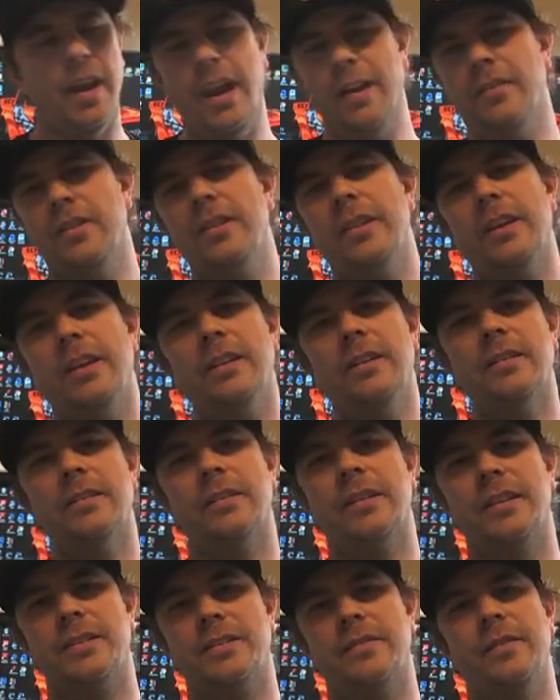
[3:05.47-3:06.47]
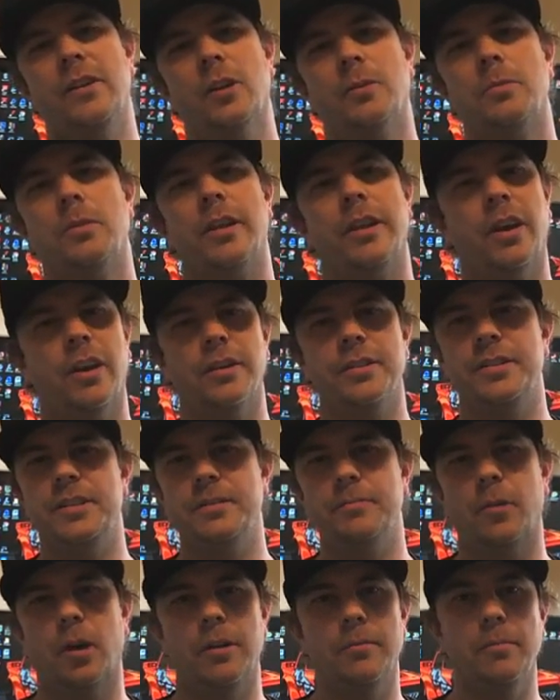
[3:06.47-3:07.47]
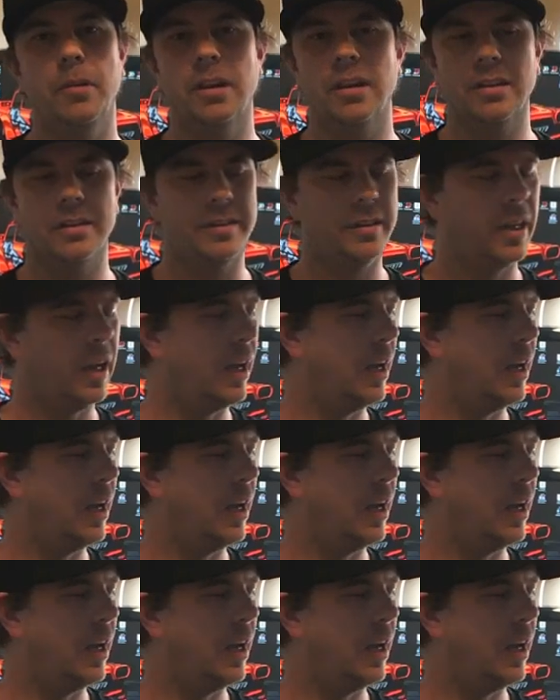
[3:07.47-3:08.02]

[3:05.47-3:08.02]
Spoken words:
everything that's available at RCMart build.